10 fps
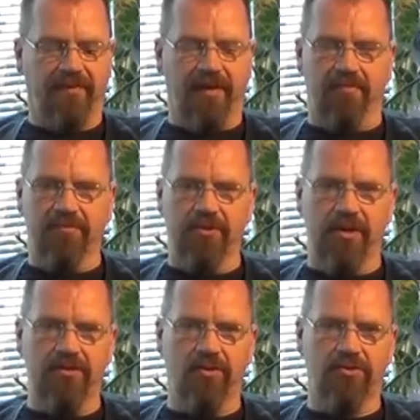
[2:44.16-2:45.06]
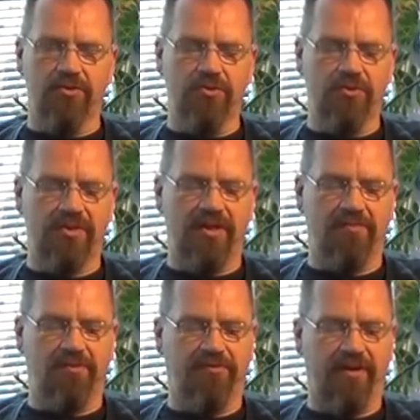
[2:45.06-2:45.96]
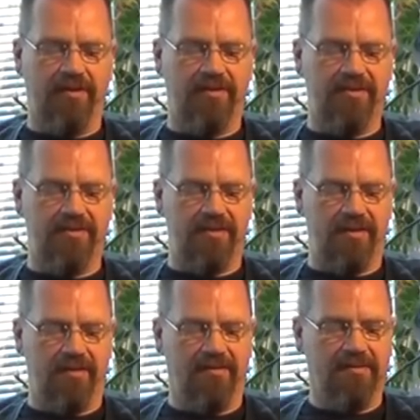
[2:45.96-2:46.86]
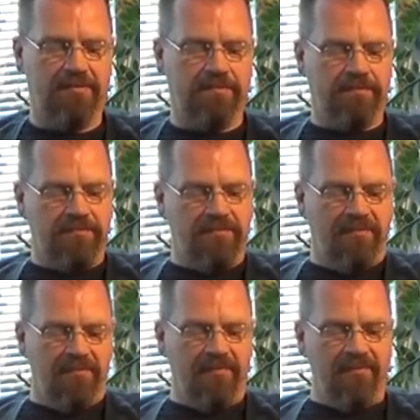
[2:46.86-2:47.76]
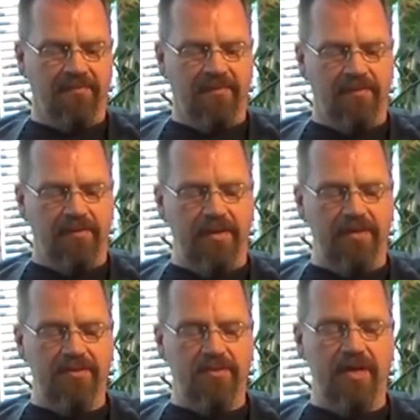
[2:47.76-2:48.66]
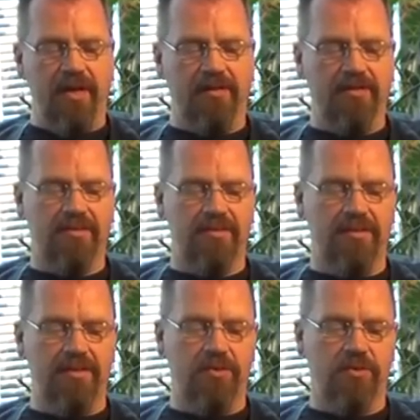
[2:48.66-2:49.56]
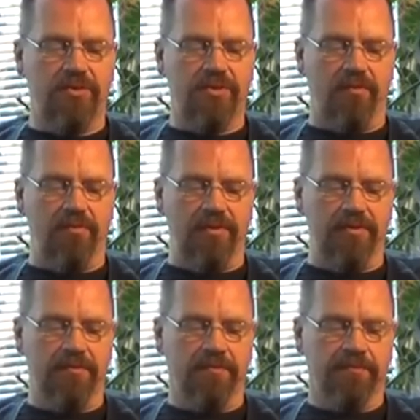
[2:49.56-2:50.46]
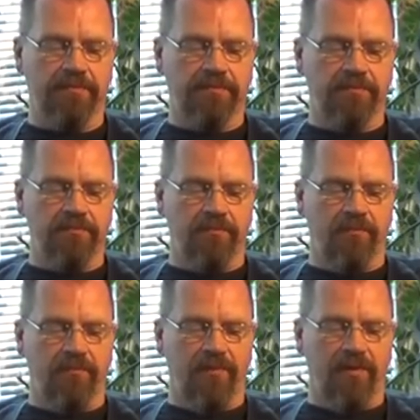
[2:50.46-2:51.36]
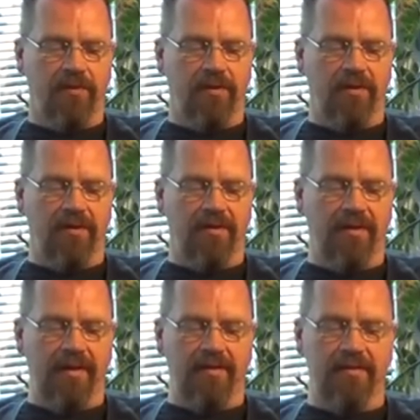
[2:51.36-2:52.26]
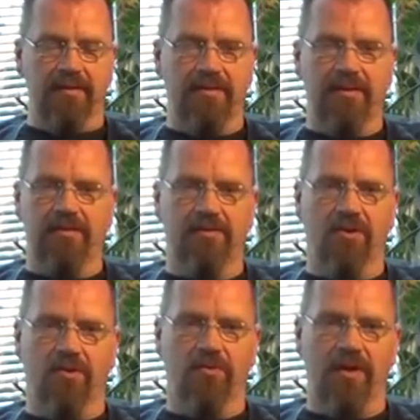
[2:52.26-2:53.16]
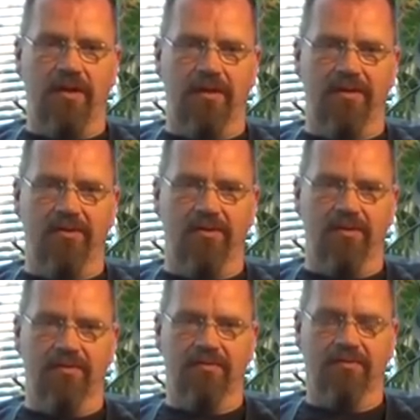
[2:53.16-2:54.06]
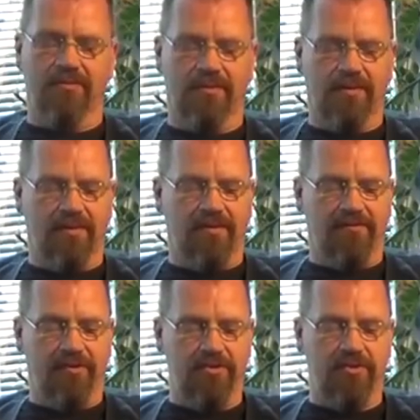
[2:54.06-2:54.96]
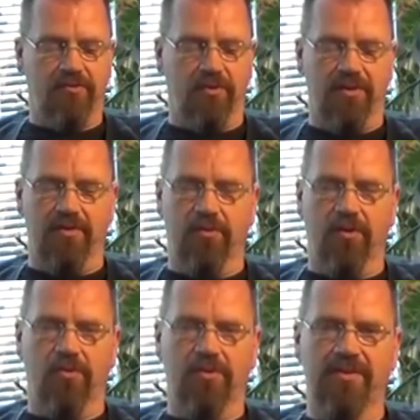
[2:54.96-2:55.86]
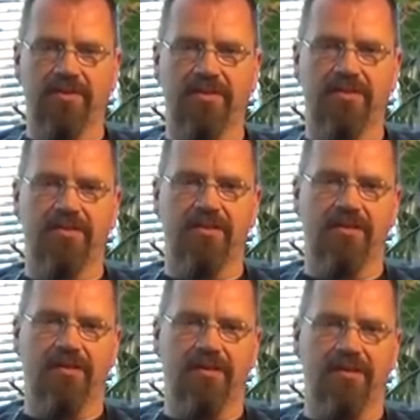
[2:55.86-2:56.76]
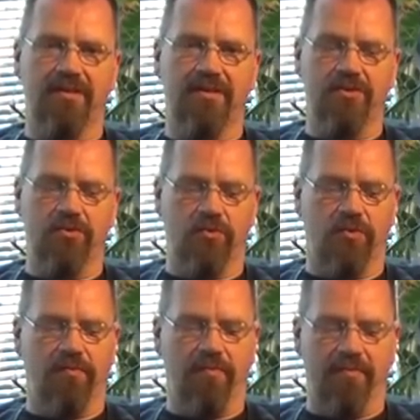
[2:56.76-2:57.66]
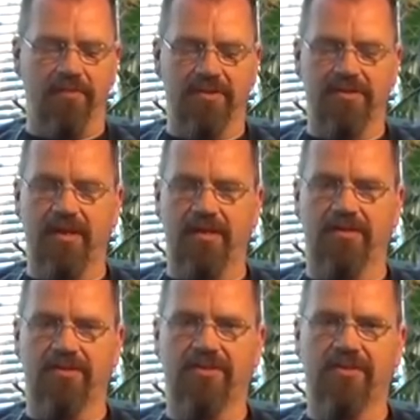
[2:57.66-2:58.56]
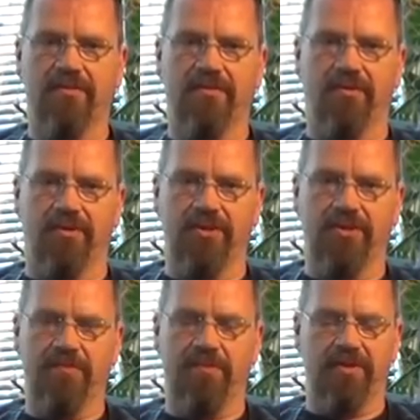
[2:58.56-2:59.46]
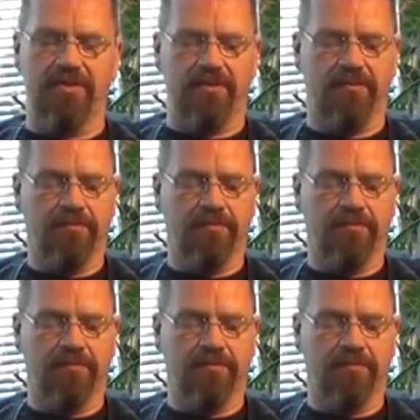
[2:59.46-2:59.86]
I'm trying not to use any profanities here. Okay, so they had this EU summit, and it didn't go well at all. First of all, there were only 16 EU member states participating,